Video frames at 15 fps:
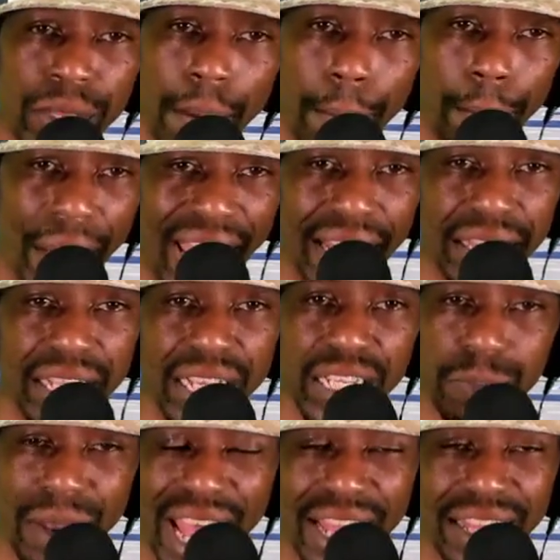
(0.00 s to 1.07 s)
bad this,
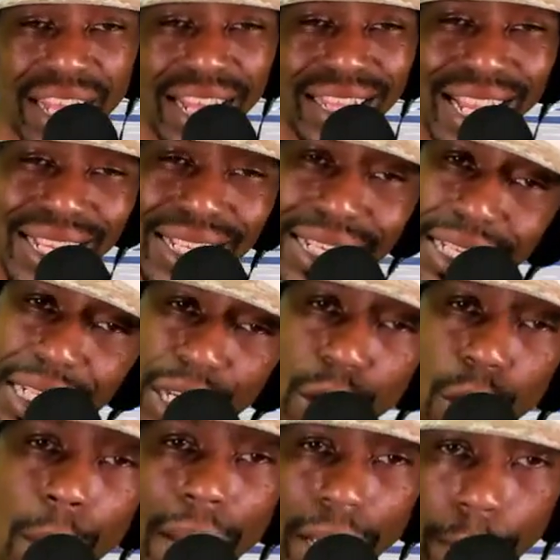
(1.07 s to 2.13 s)
bad that, and they
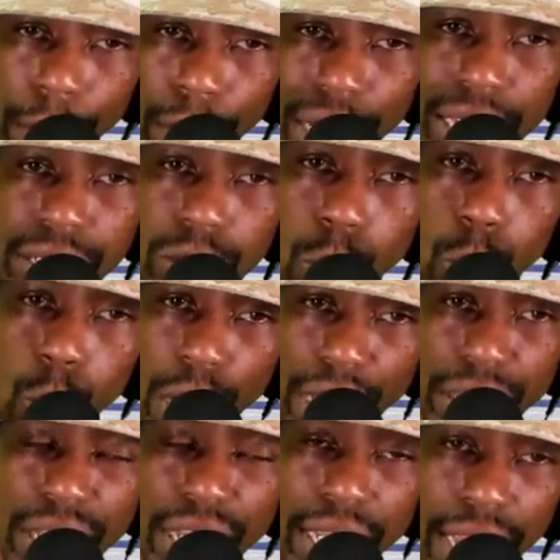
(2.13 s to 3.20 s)
still make plays to
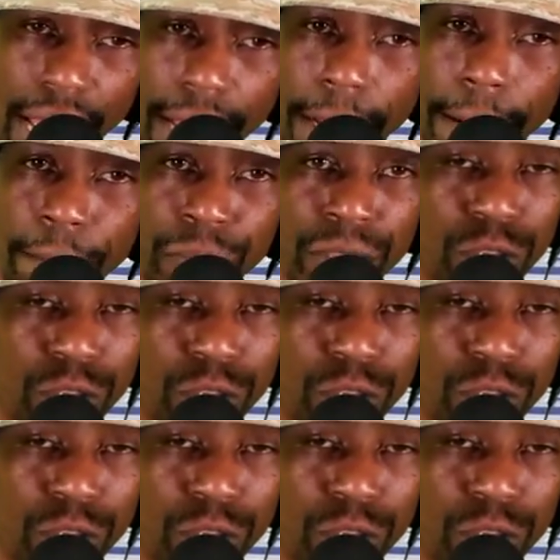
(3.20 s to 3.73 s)
win the game?